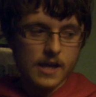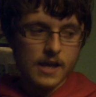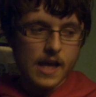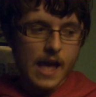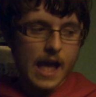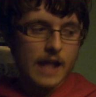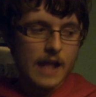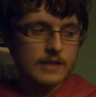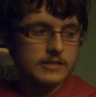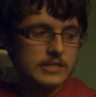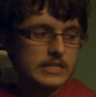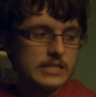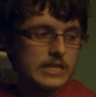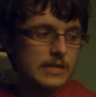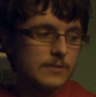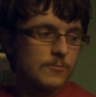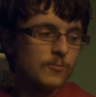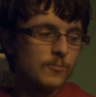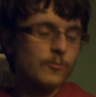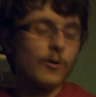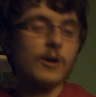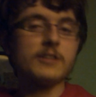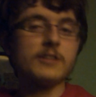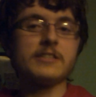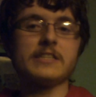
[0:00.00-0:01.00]
And she
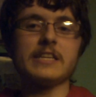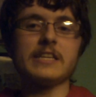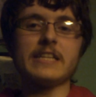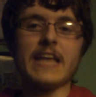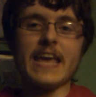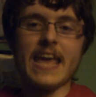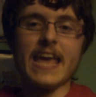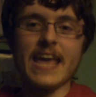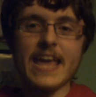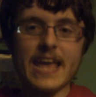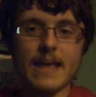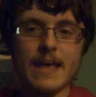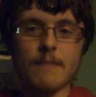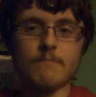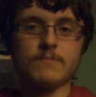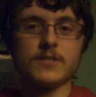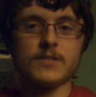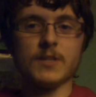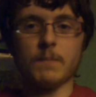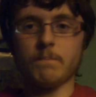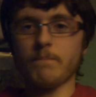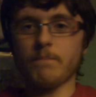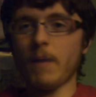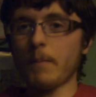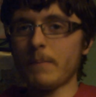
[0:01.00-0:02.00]
wanted him to
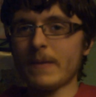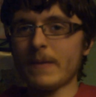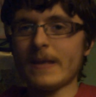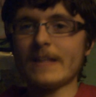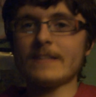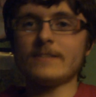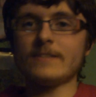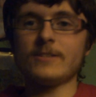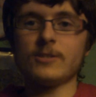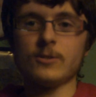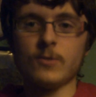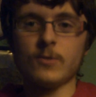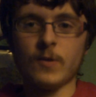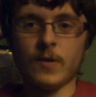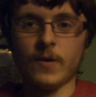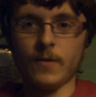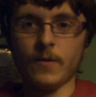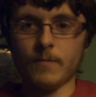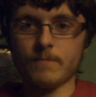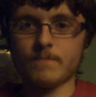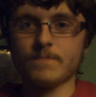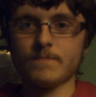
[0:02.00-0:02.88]
bump into her.